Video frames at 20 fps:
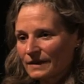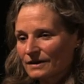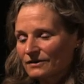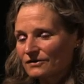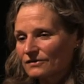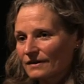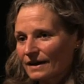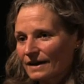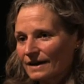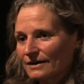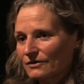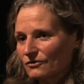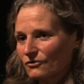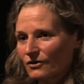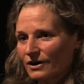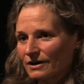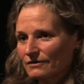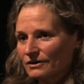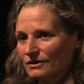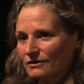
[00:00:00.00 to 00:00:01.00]
they say
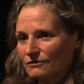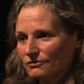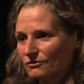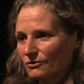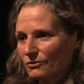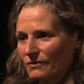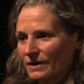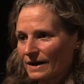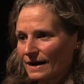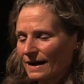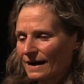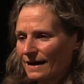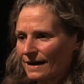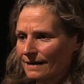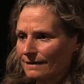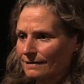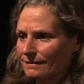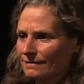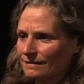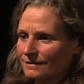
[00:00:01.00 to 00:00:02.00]
driving a four in
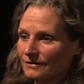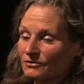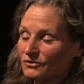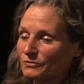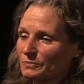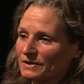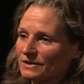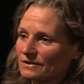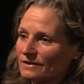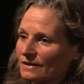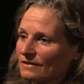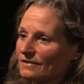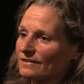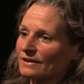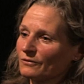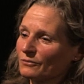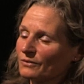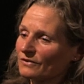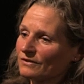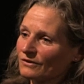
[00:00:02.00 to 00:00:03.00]
hand, I've just been doing a
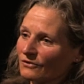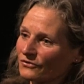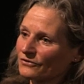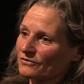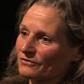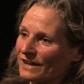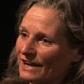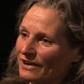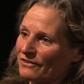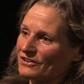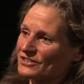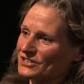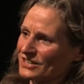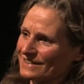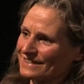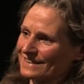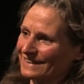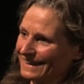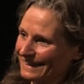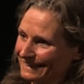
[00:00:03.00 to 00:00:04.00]
thing with lots of
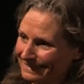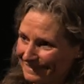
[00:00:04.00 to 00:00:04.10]
carriages in it.